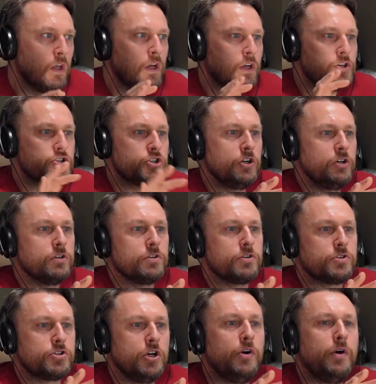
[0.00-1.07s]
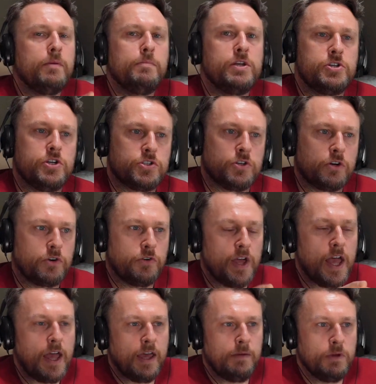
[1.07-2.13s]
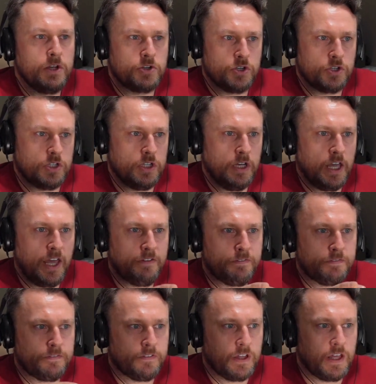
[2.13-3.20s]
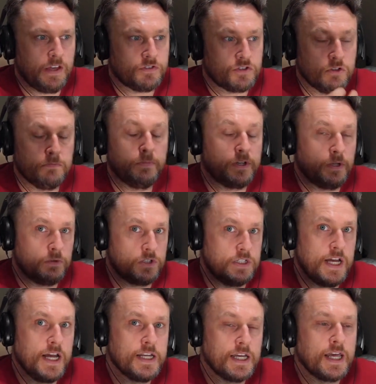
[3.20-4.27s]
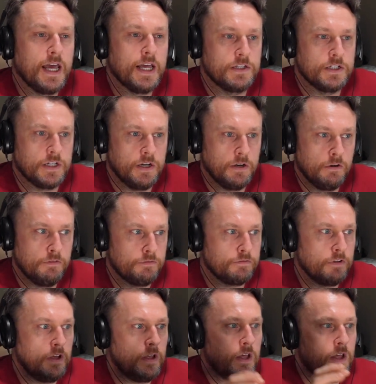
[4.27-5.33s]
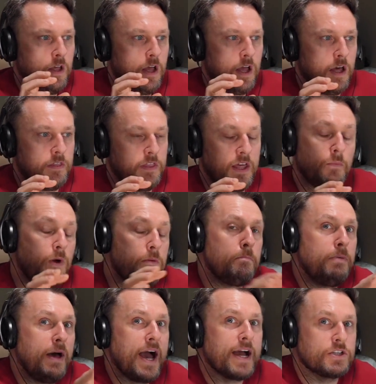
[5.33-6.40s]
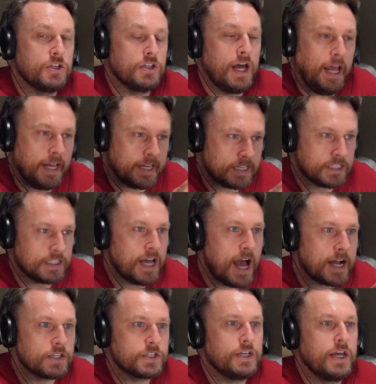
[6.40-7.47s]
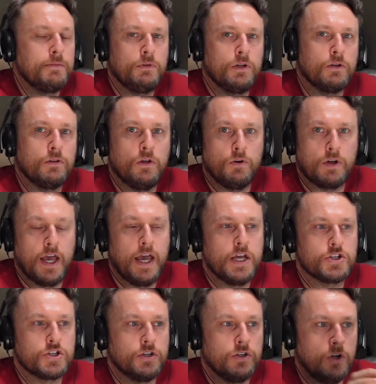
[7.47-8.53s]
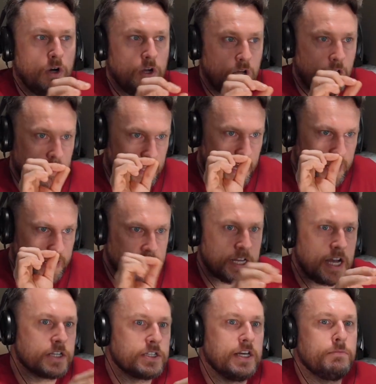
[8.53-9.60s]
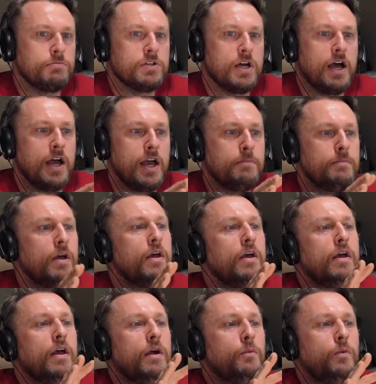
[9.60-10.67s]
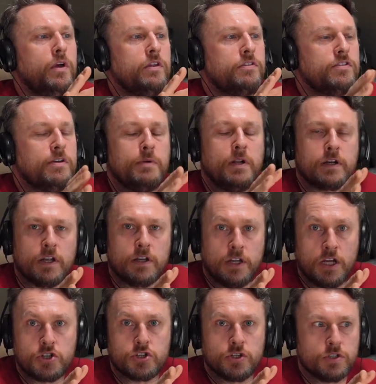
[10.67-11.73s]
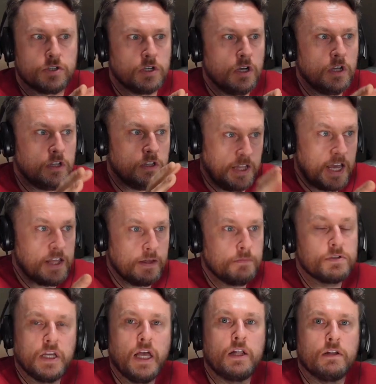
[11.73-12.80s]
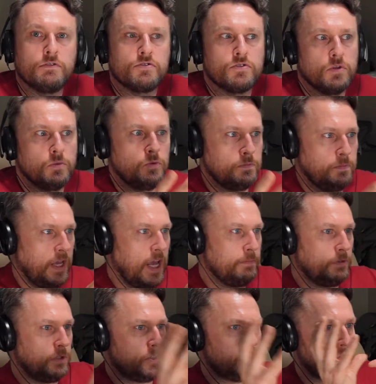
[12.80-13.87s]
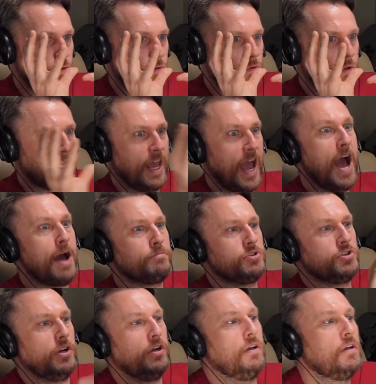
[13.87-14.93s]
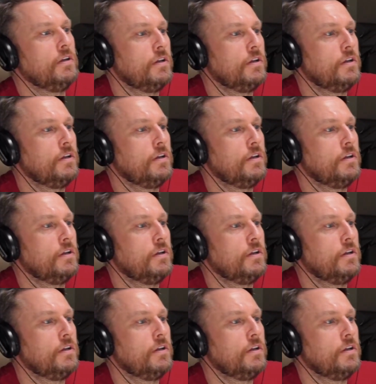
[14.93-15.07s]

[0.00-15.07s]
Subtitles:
show images or create images that if somebody was dedicated enough and they went back to that exact same location at that exact same time with similar conditions, they themselves would be able to capture